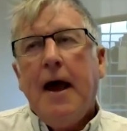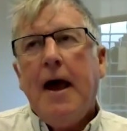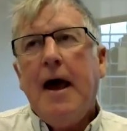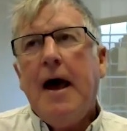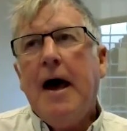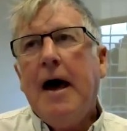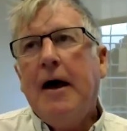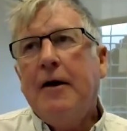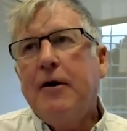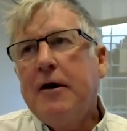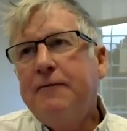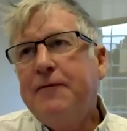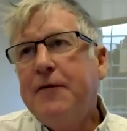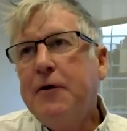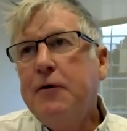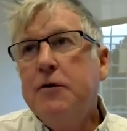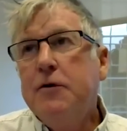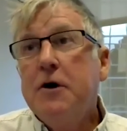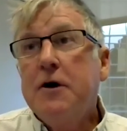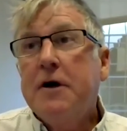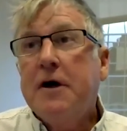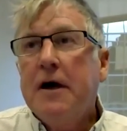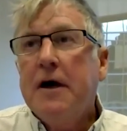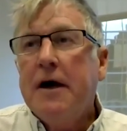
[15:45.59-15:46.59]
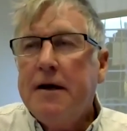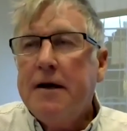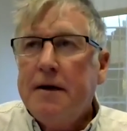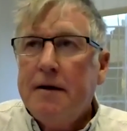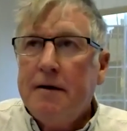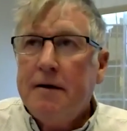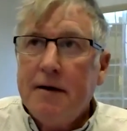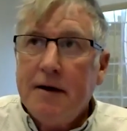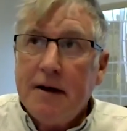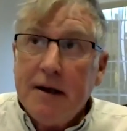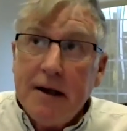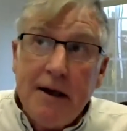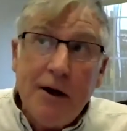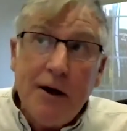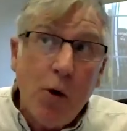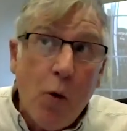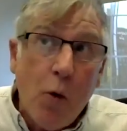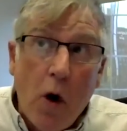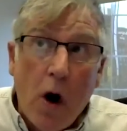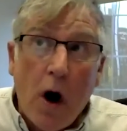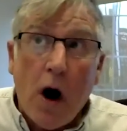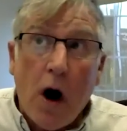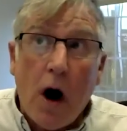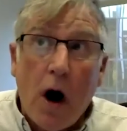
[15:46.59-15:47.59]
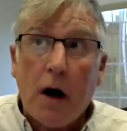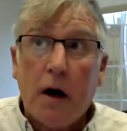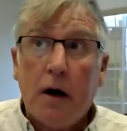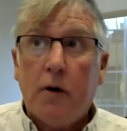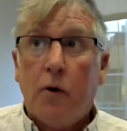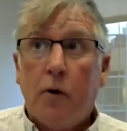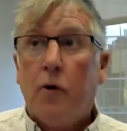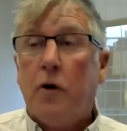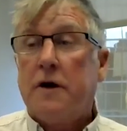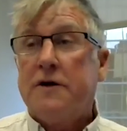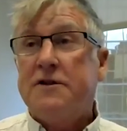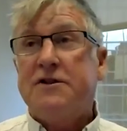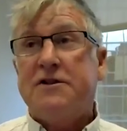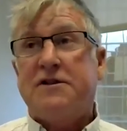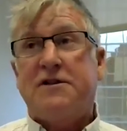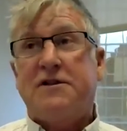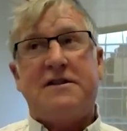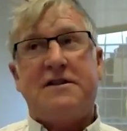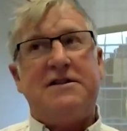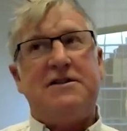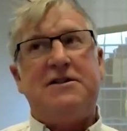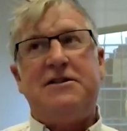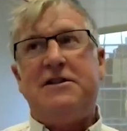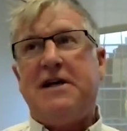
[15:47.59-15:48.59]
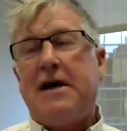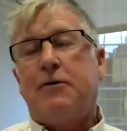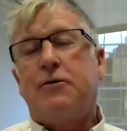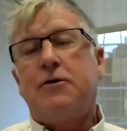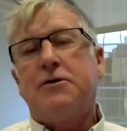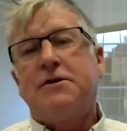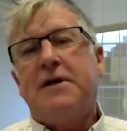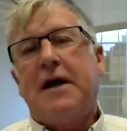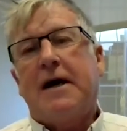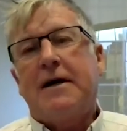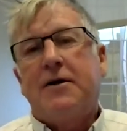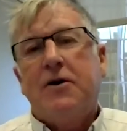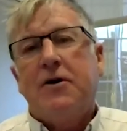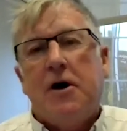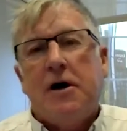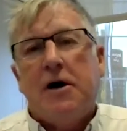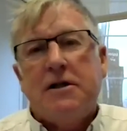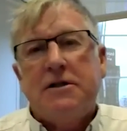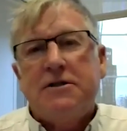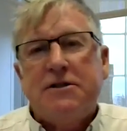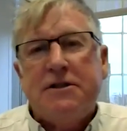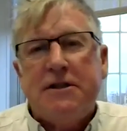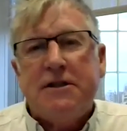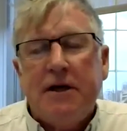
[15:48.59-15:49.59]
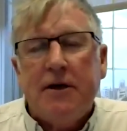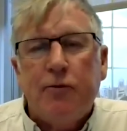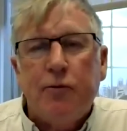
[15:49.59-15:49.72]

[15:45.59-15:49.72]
and if you look at EOR or just in general technology,